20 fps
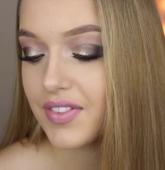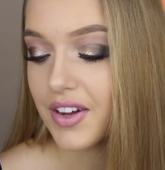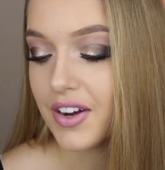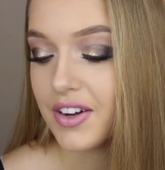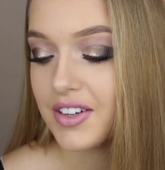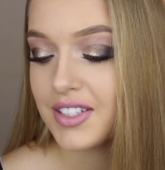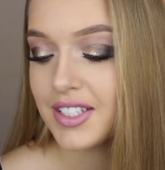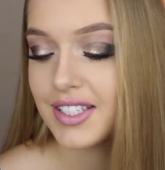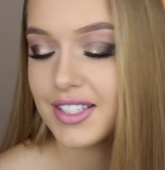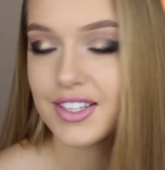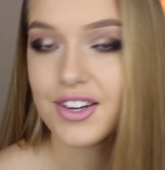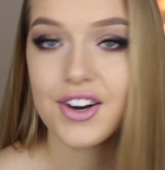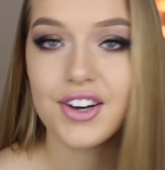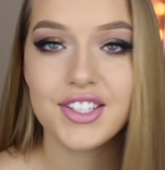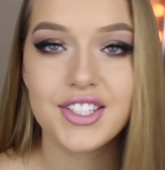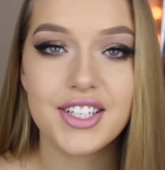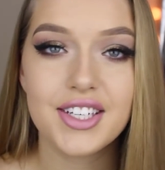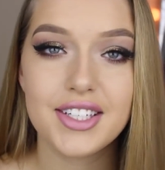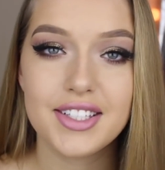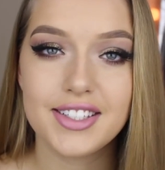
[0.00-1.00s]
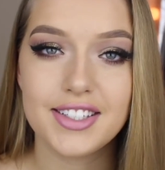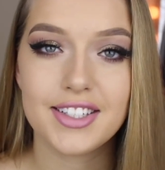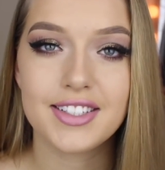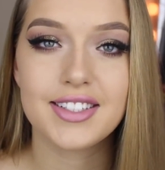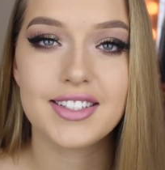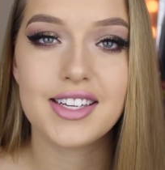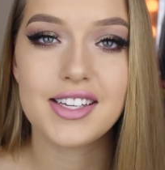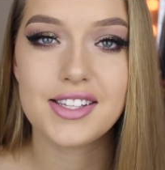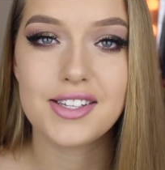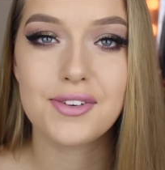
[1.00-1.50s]
Anastasia
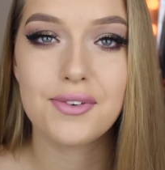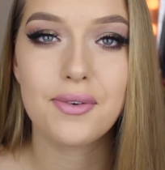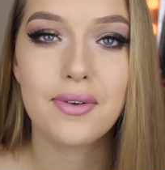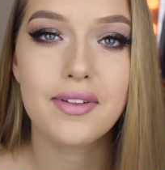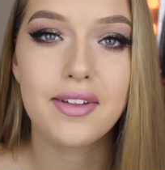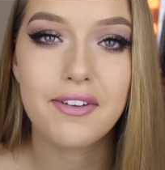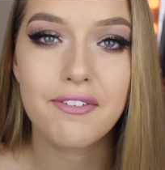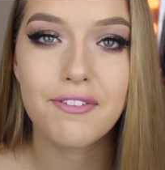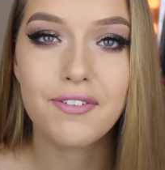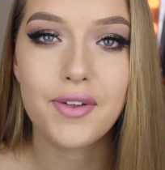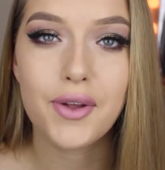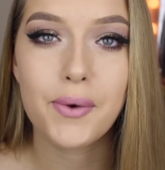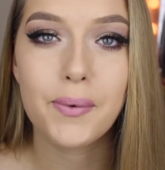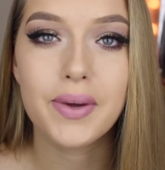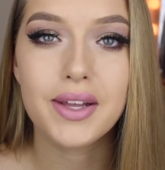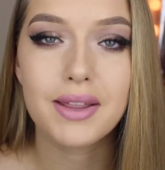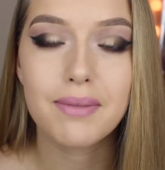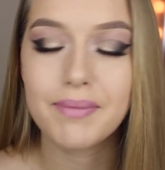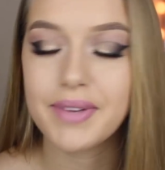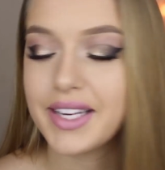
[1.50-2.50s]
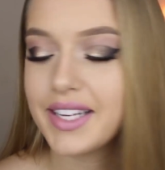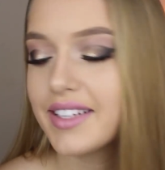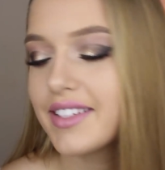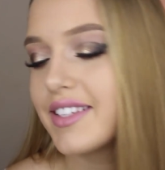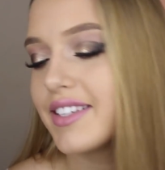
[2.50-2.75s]
just doesn't really flow with me,